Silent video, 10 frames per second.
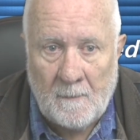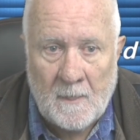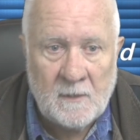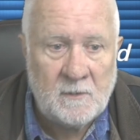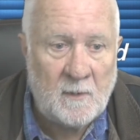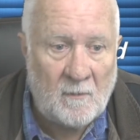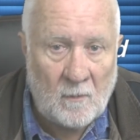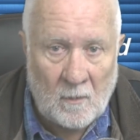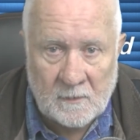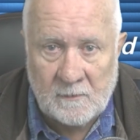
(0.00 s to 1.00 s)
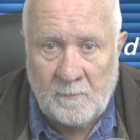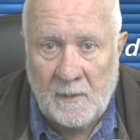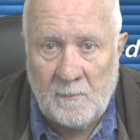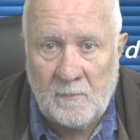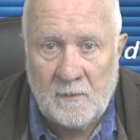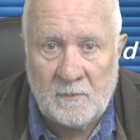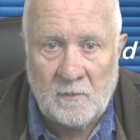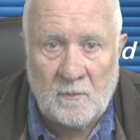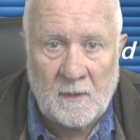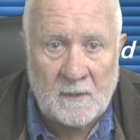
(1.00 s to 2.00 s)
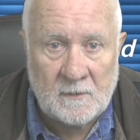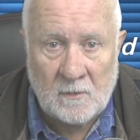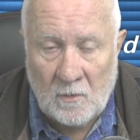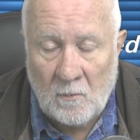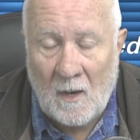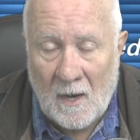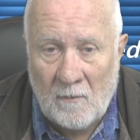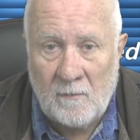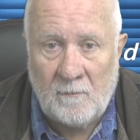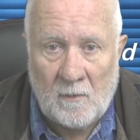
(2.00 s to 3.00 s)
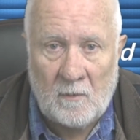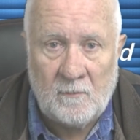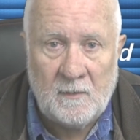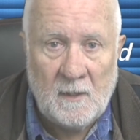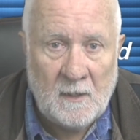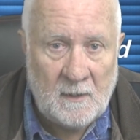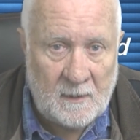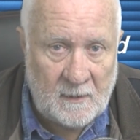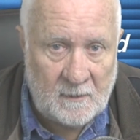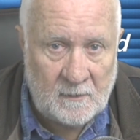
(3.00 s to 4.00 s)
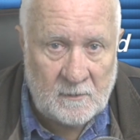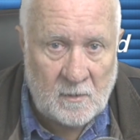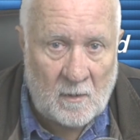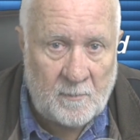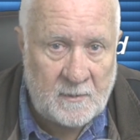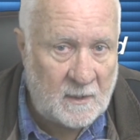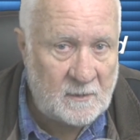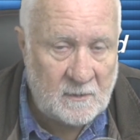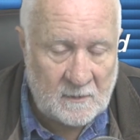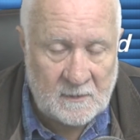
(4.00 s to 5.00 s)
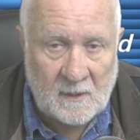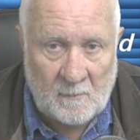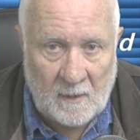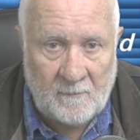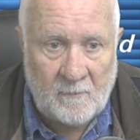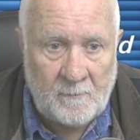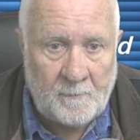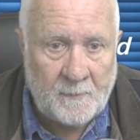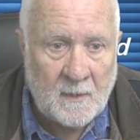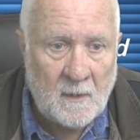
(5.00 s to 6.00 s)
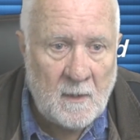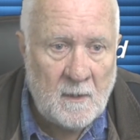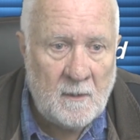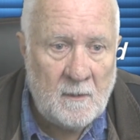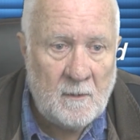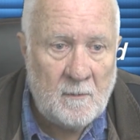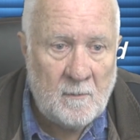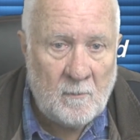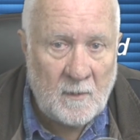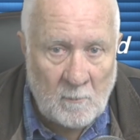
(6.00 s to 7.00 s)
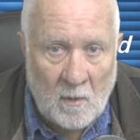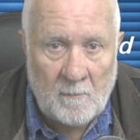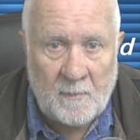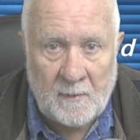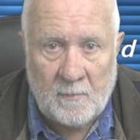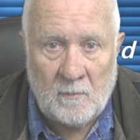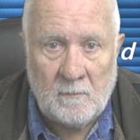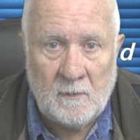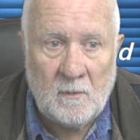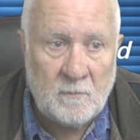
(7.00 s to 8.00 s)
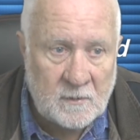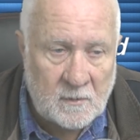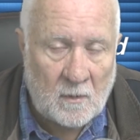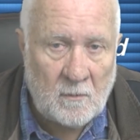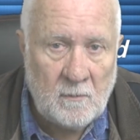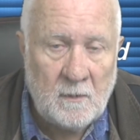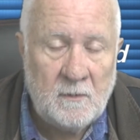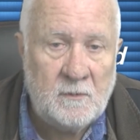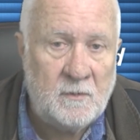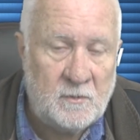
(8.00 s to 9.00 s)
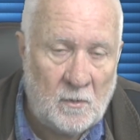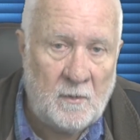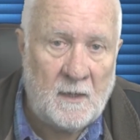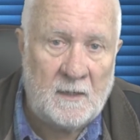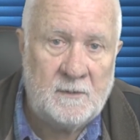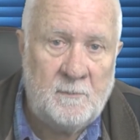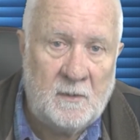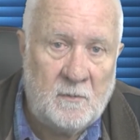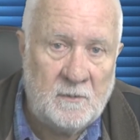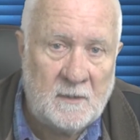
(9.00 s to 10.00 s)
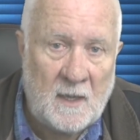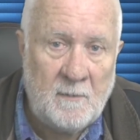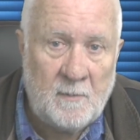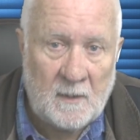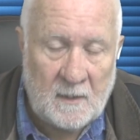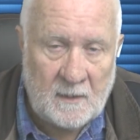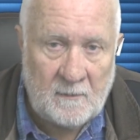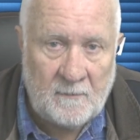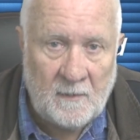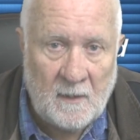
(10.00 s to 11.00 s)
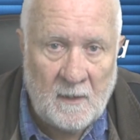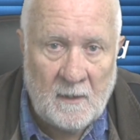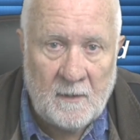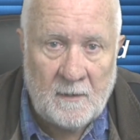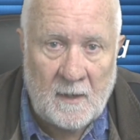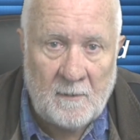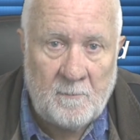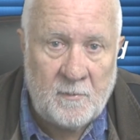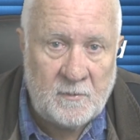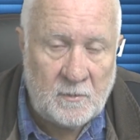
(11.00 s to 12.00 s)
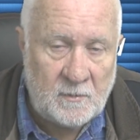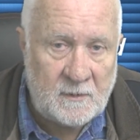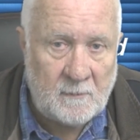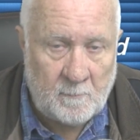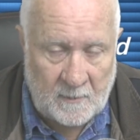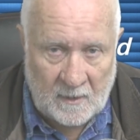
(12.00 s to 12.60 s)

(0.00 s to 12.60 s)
So we have lots of people that join us who are involved in child protection at some level. We want people also to join us because they believe that producing better